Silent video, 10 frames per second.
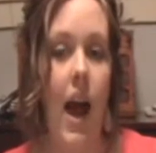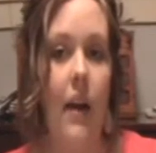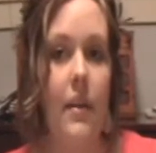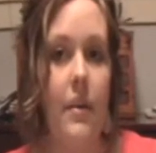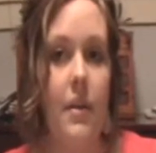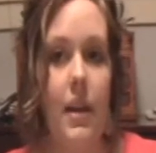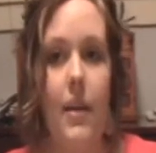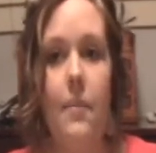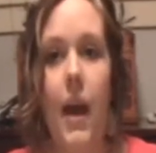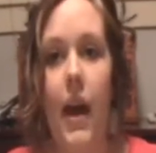how that would
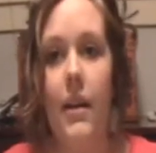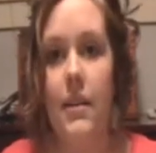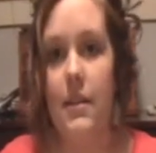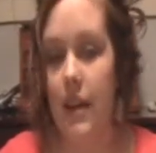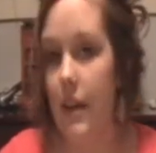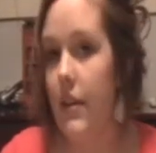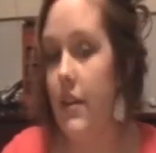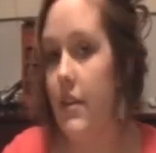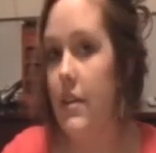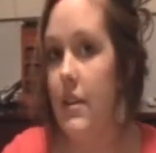impact his
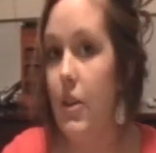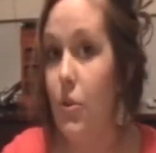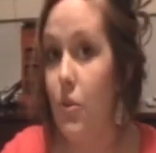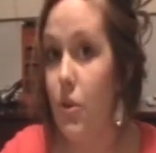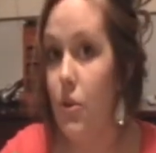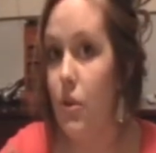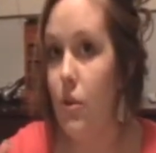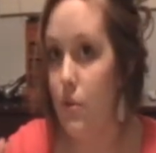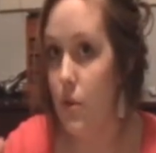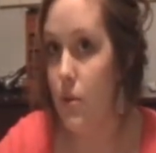character as he grew
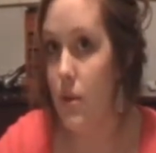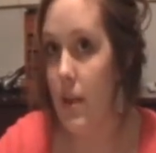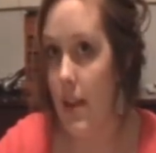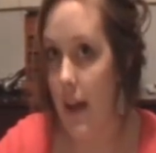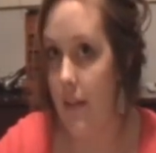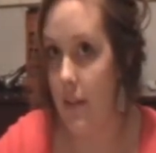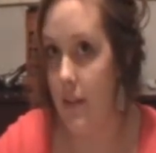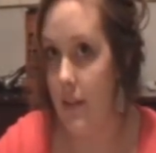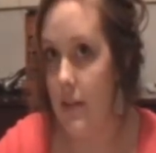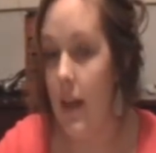through the
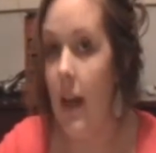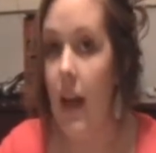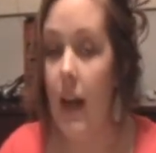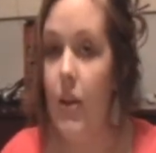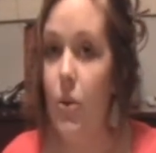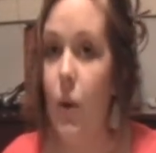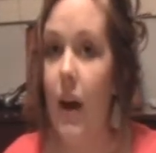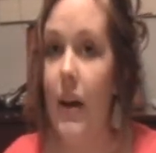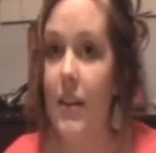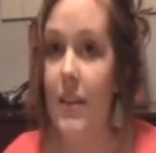levels and
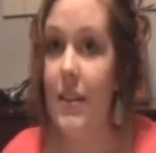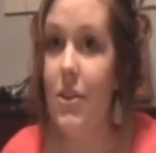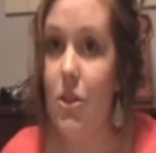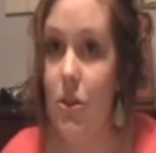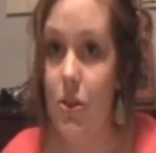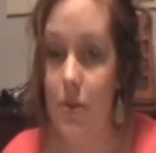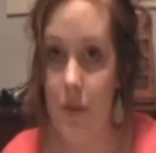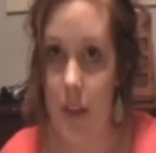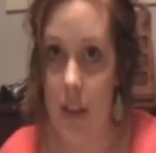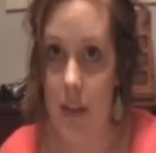acquired additional
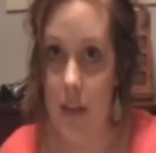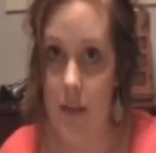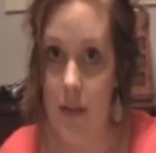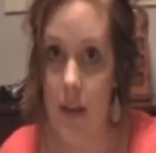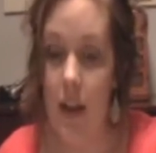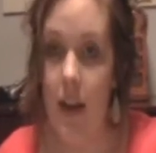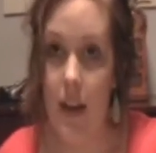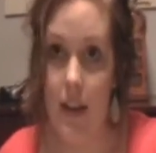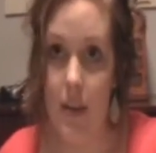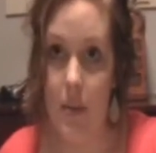feats
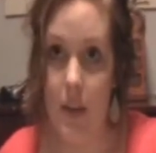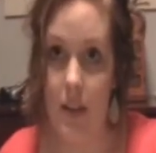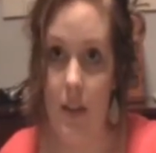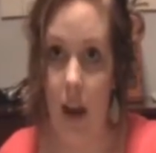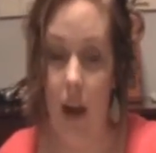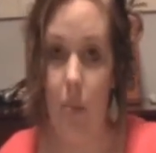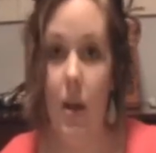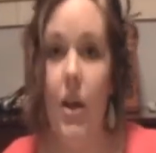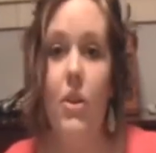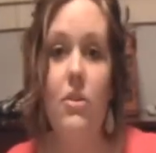in the meantime,
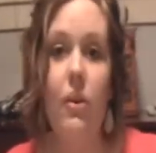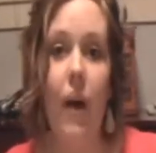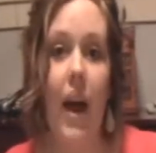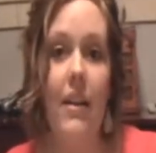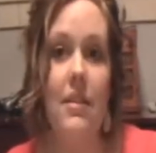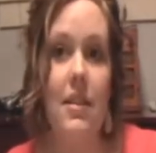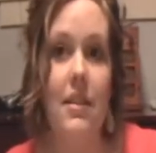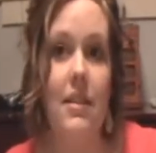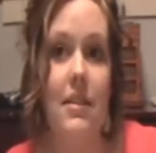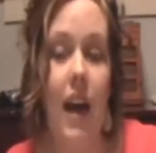so as to
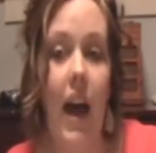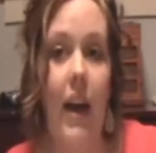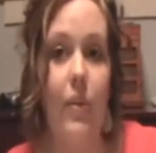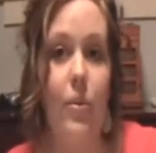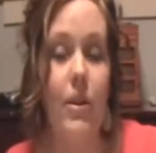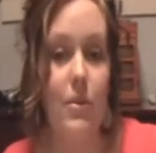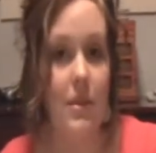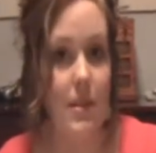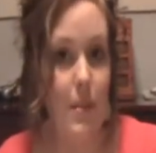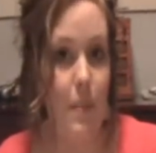decide which
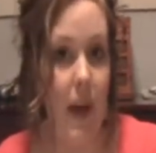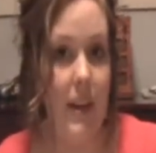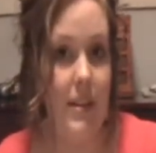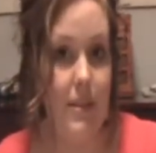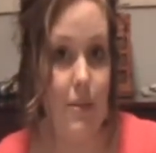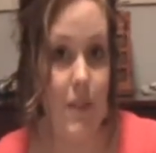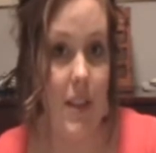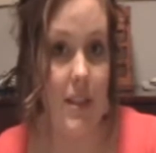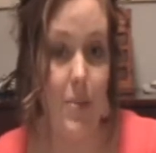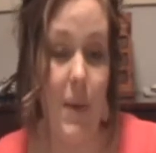was the best
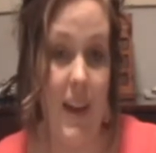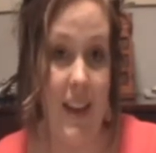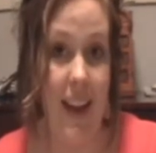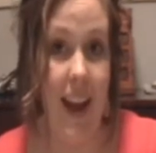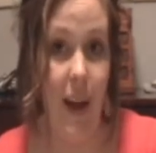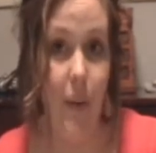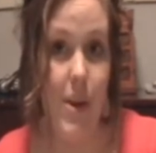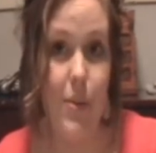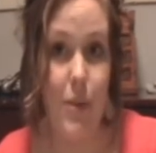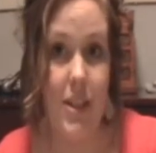feat to pick now
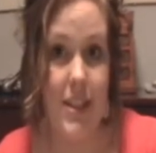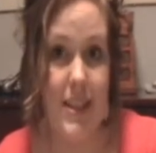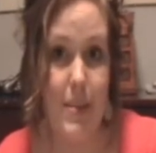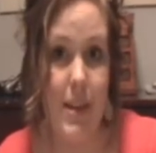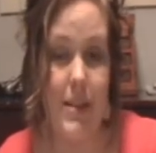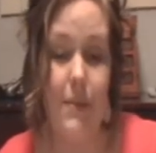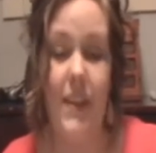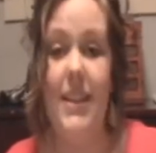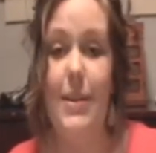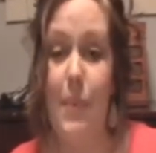and which is the best
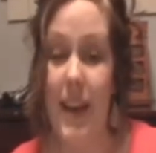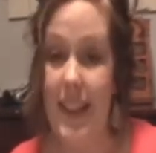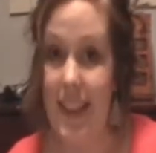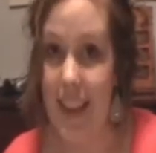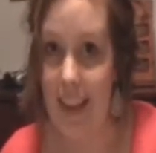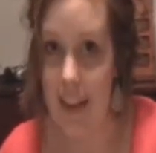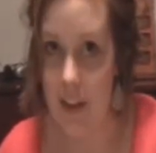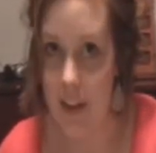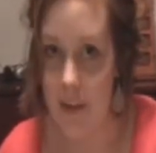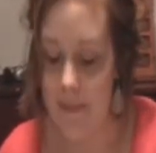feat to pick
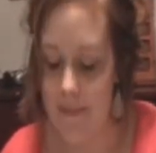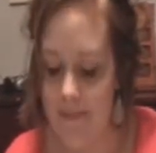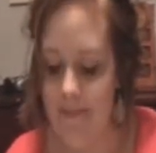later.